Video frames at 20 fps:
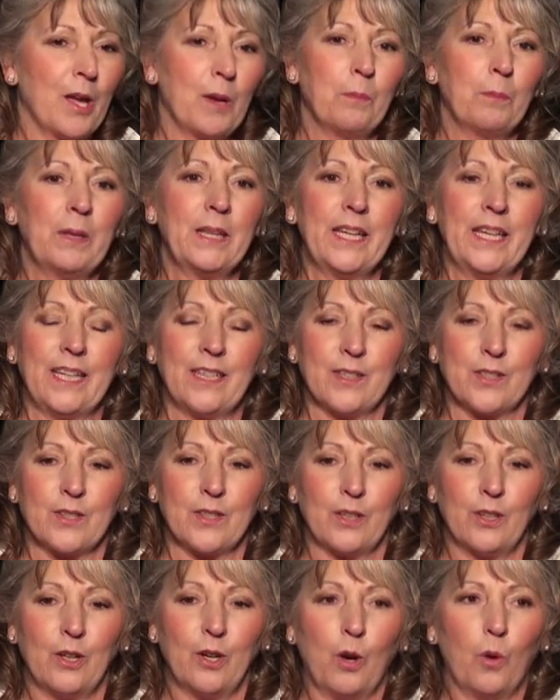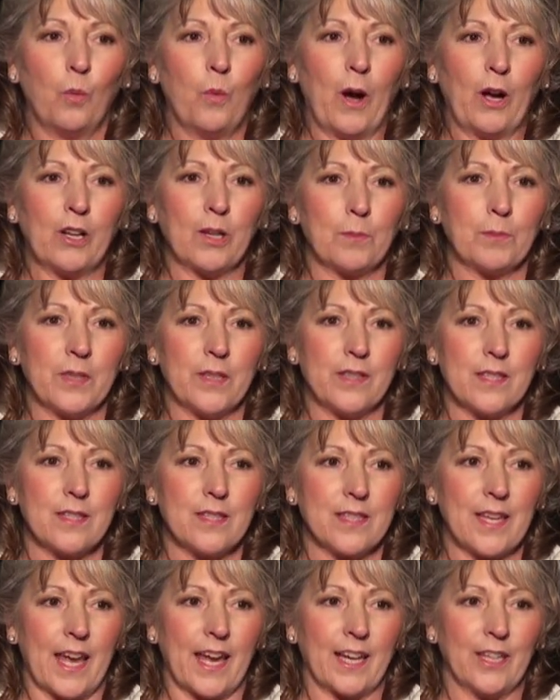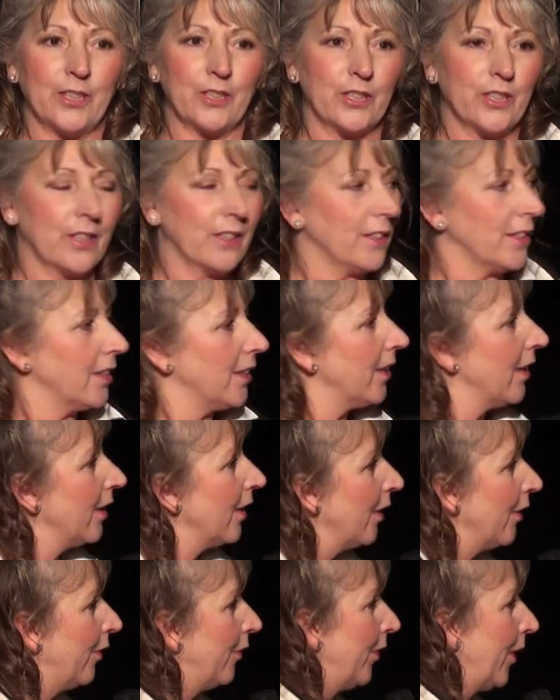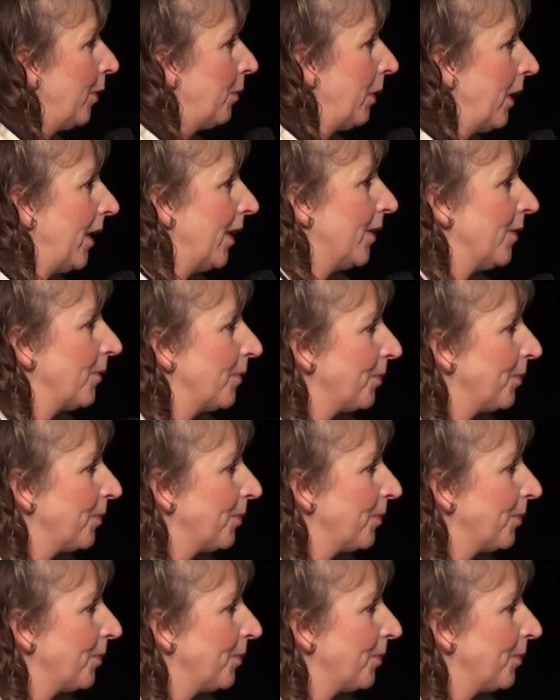Please welcome to the stage, Phoebe.